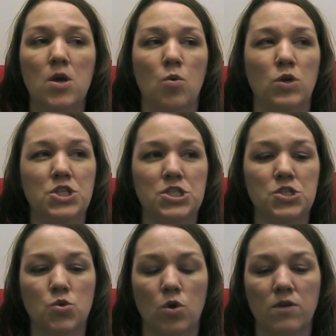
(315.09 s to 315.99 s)
which is
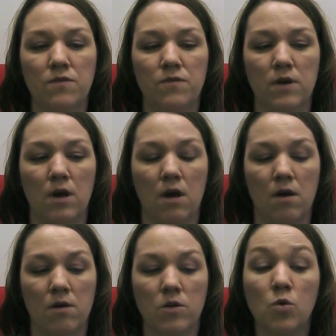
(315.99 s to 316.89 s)
sort of
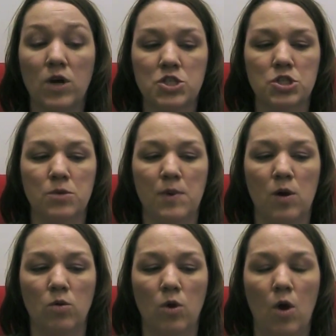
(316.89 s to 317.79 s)
the question
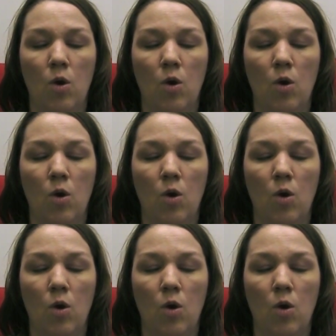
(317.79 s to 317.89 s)
about